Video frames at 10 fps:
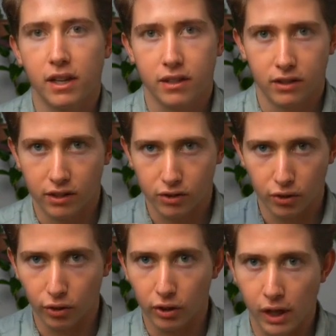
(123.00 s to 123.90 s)
this
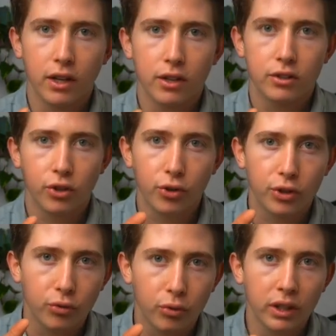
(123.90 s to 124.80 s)
to-do list so you can
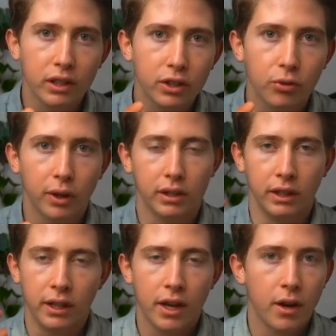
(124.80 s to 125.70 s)
really quickly
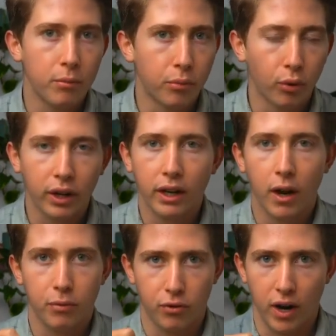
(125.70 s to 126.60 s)
bring it up
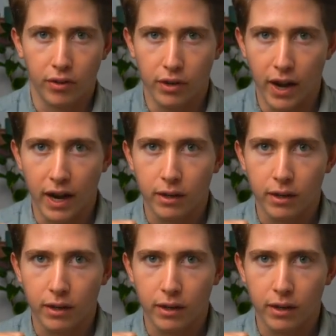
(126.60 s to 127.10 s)
throughout the day.